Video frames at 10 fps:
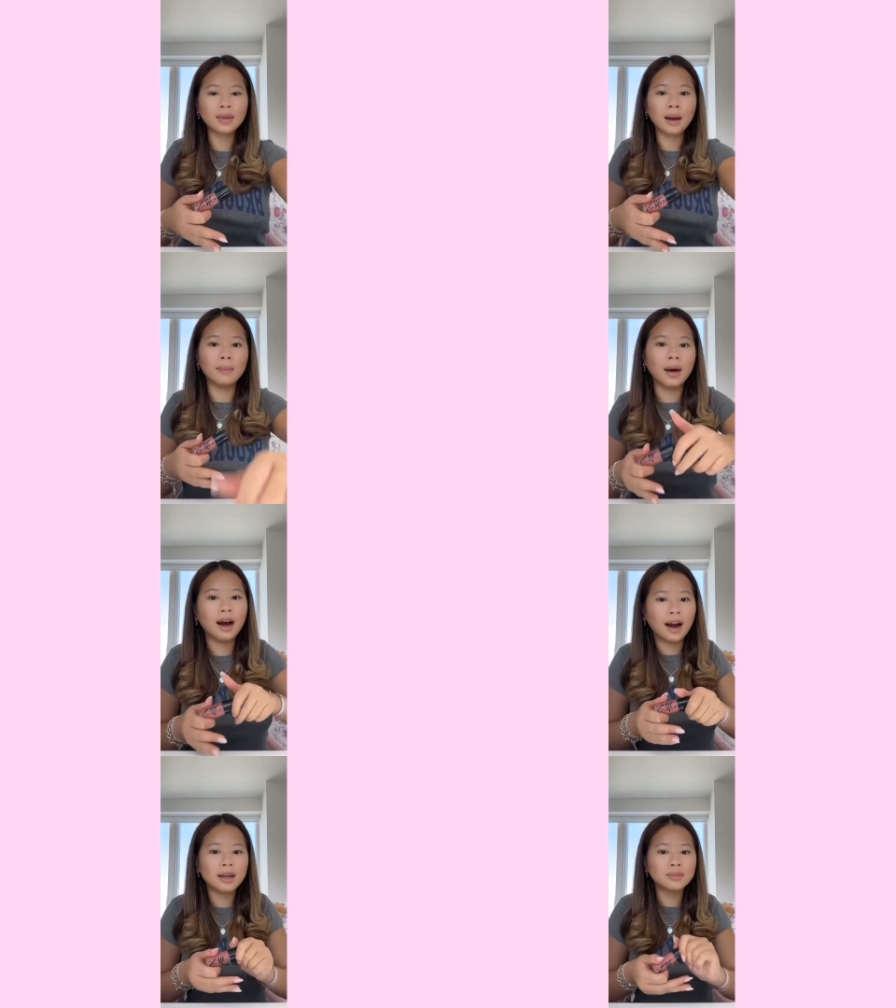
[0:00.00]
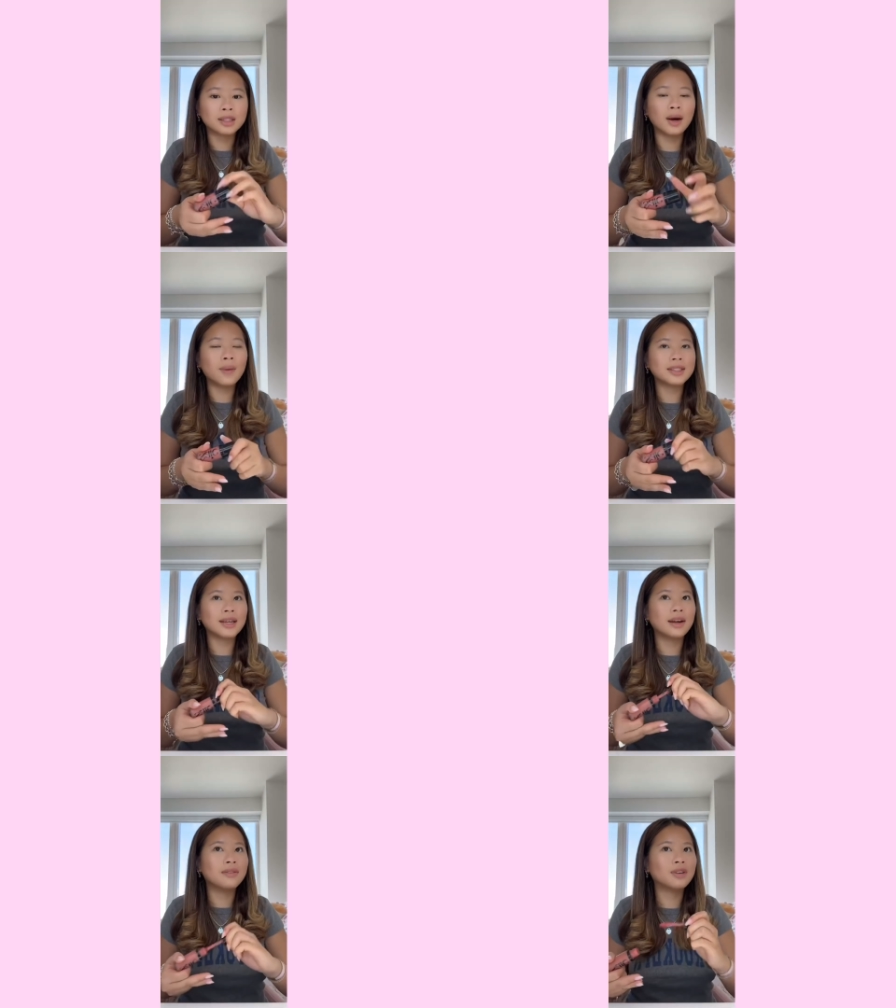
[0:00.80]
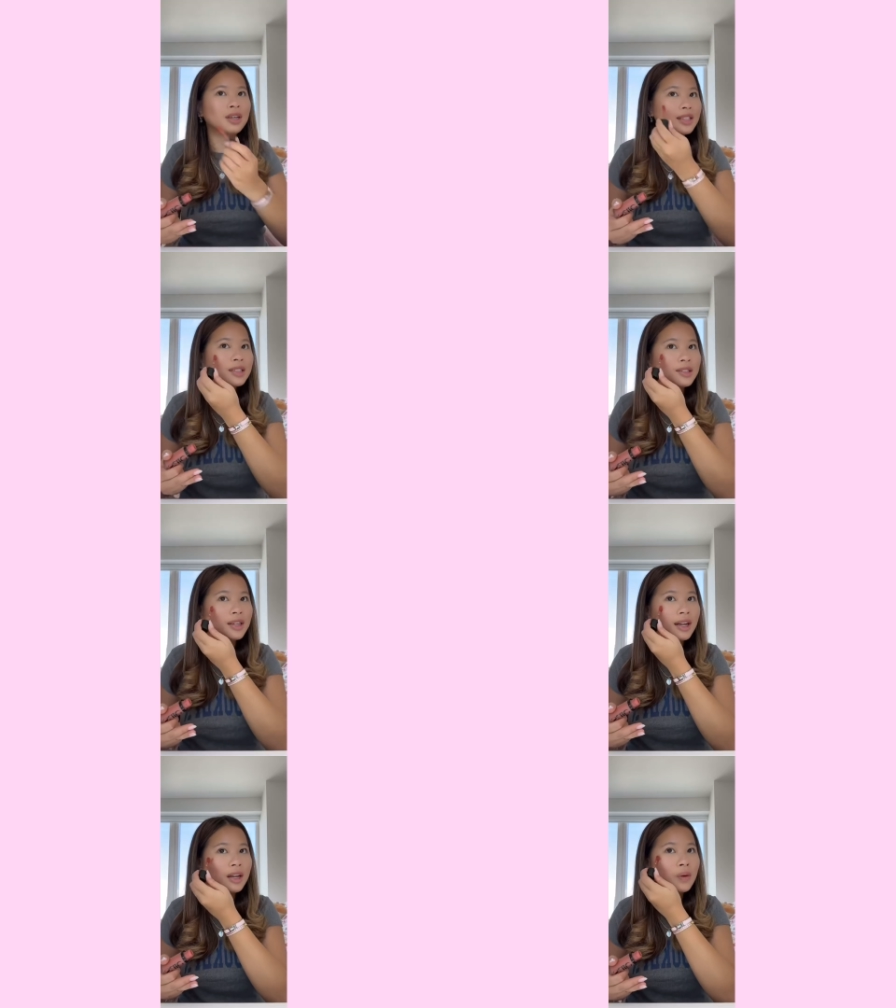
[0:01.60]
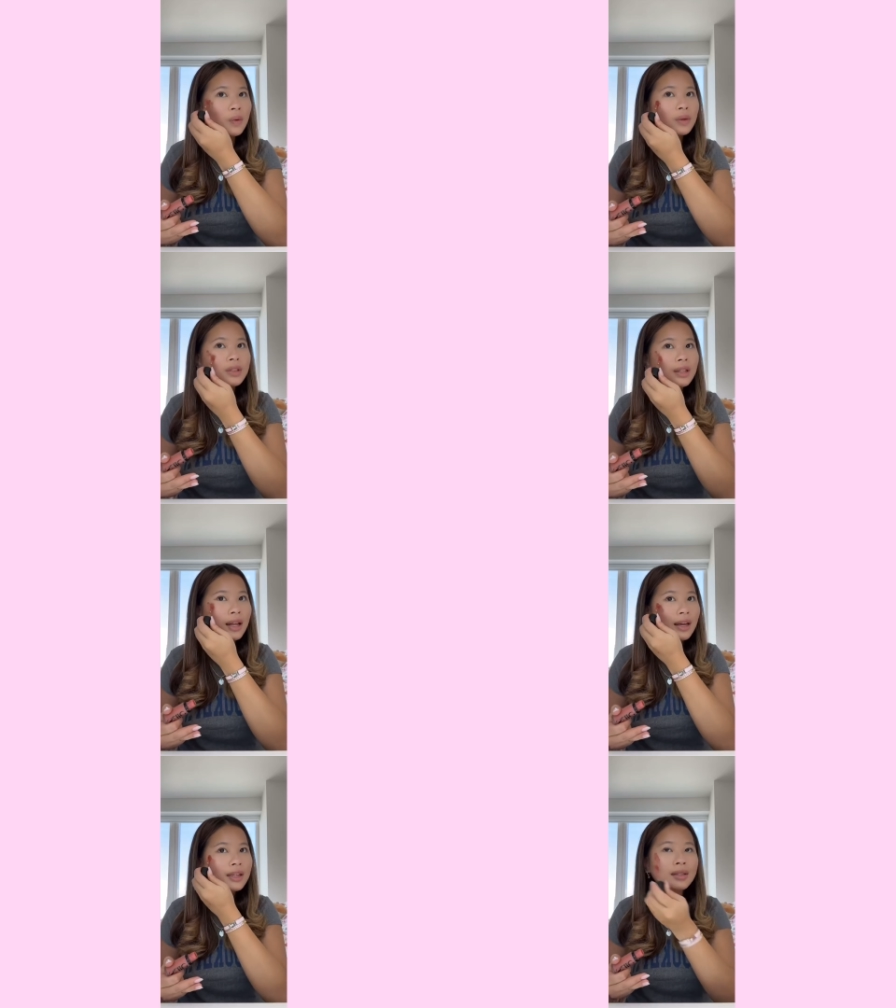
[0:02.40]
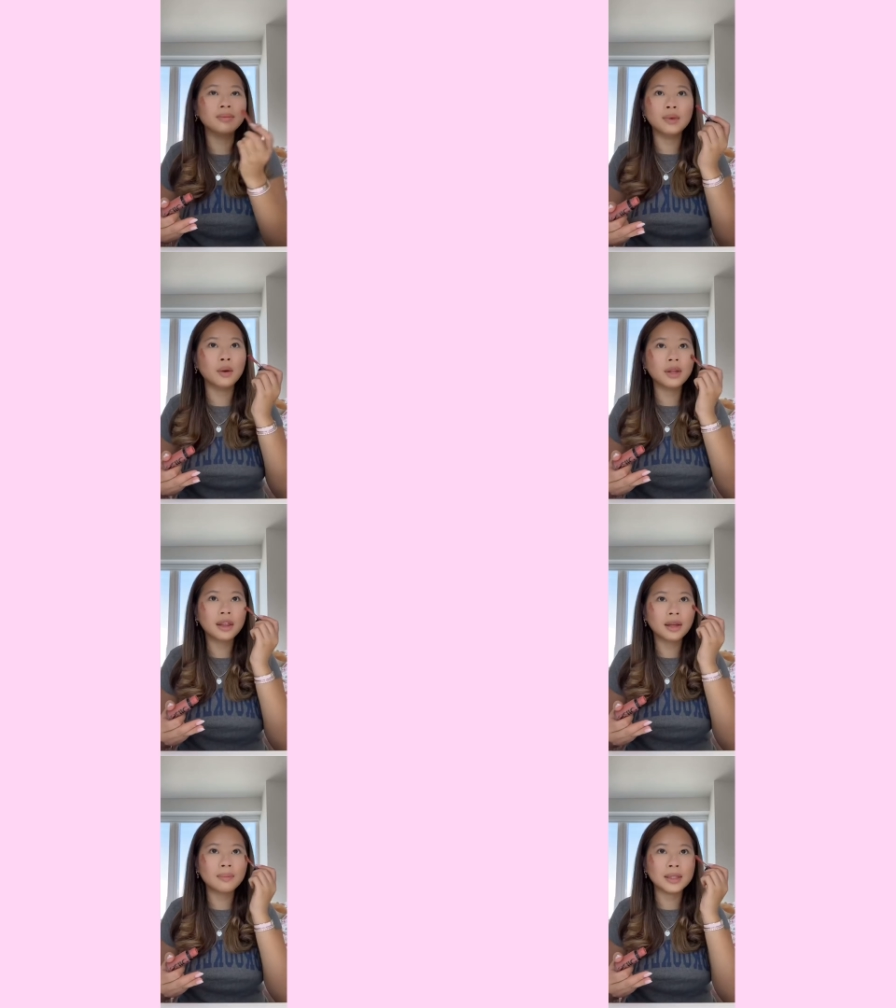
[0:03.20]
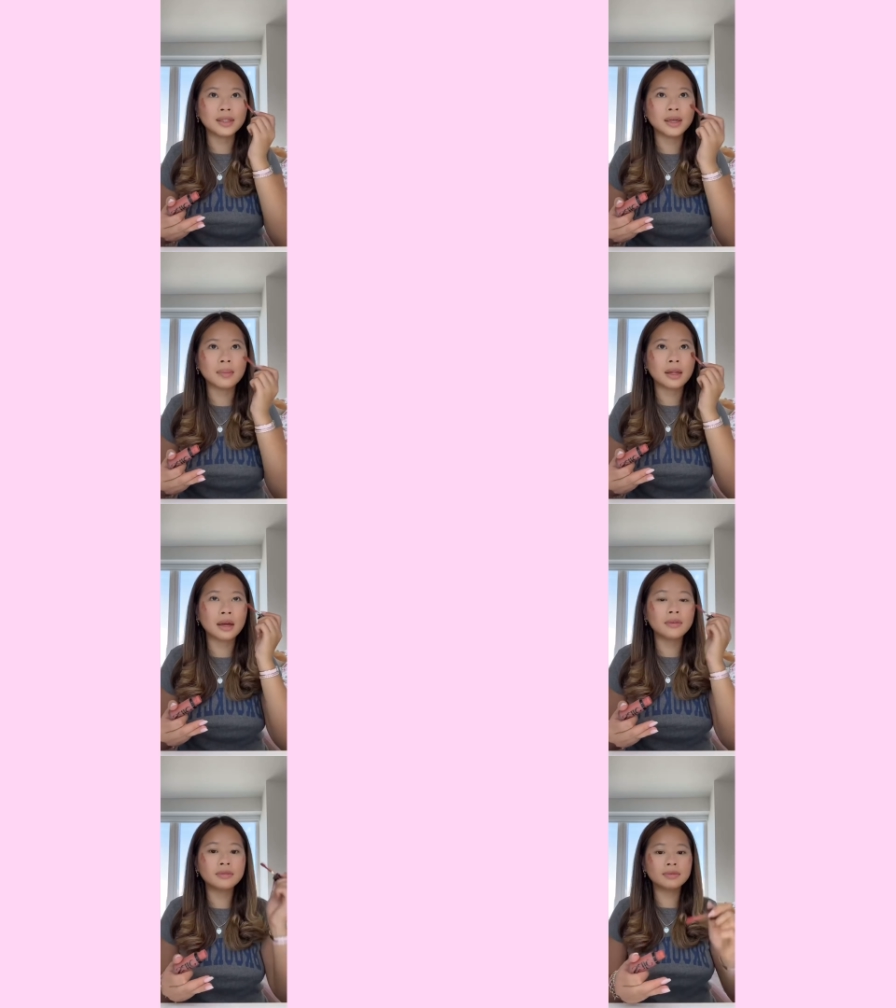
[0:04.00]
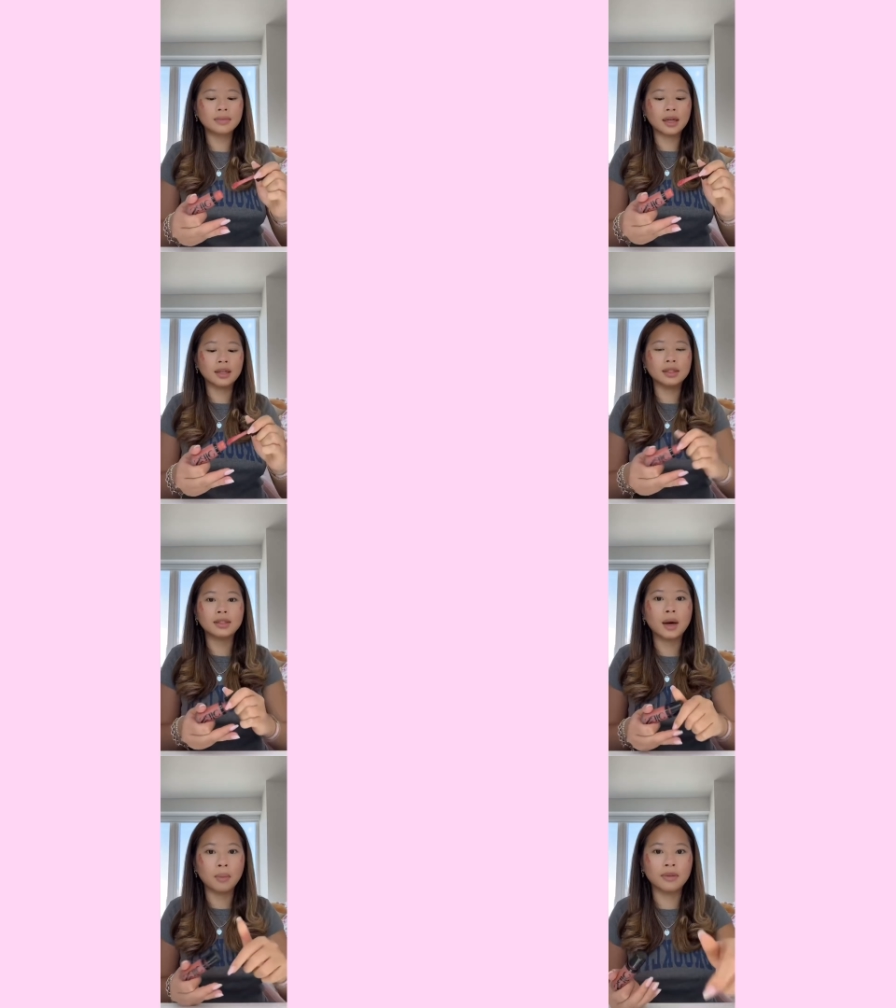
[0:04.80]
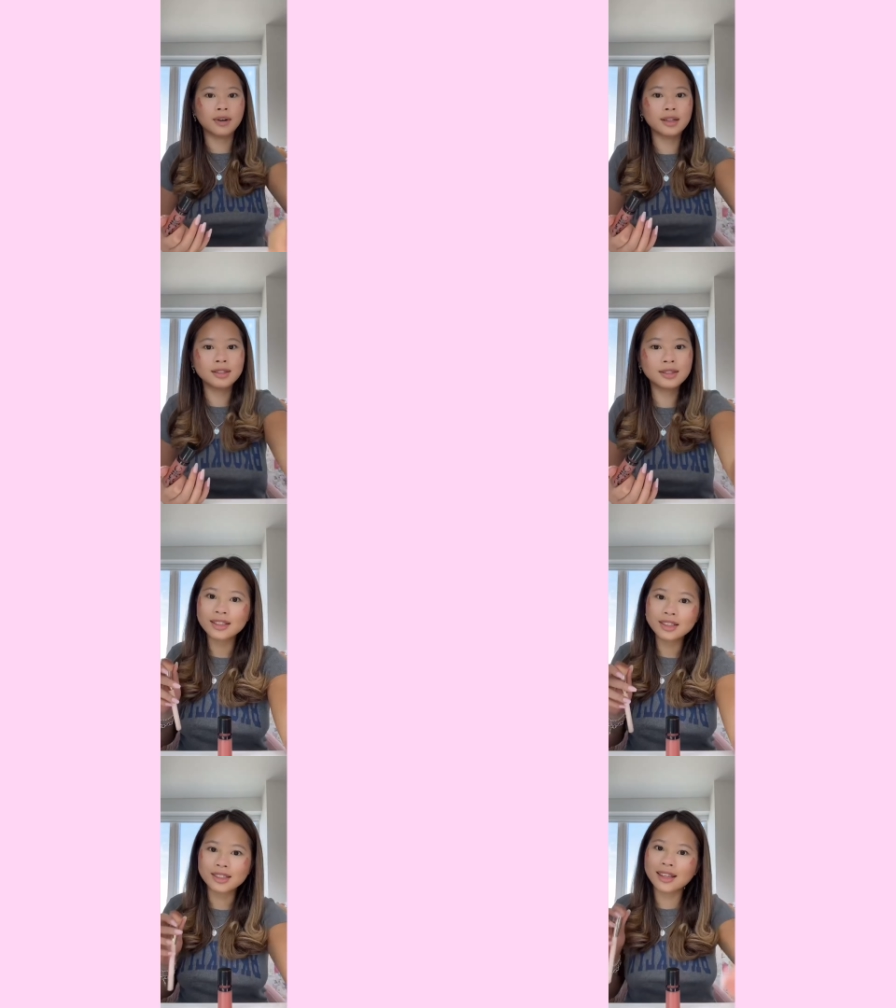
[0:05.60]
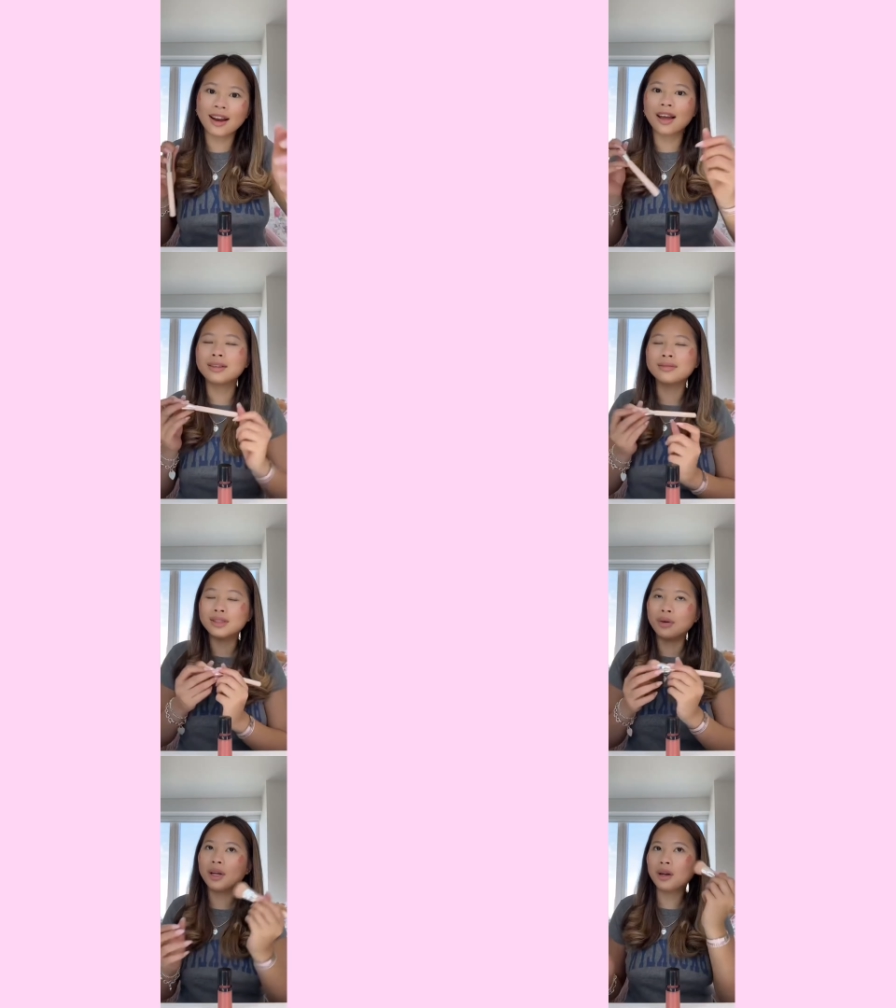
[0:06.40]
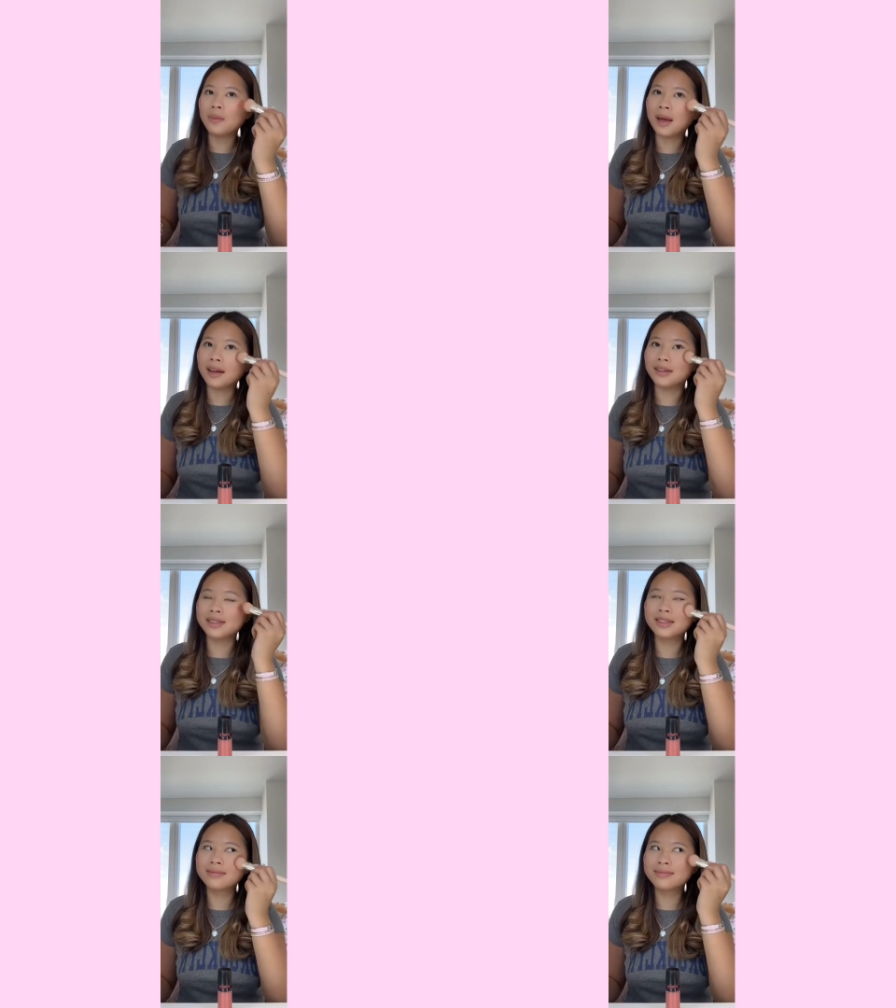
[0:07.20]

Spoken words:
But I am so excited for it to start getting cold. Like, the only thing missing in my life is a boyfriend. Just kidding. Don't need no mans.